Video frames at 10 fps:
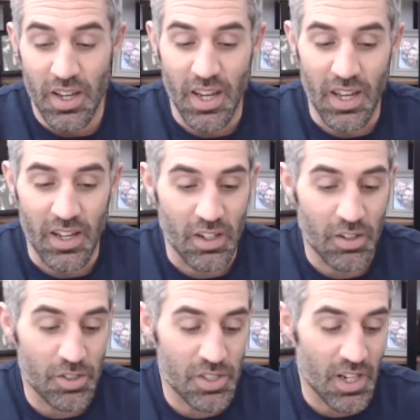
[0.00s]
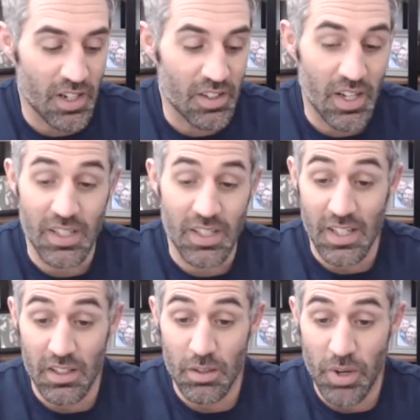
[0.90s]
and understanding that I
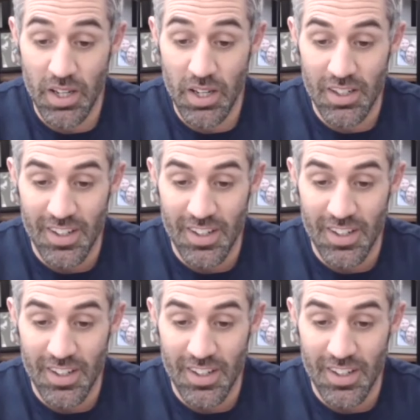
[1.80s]
needed the break.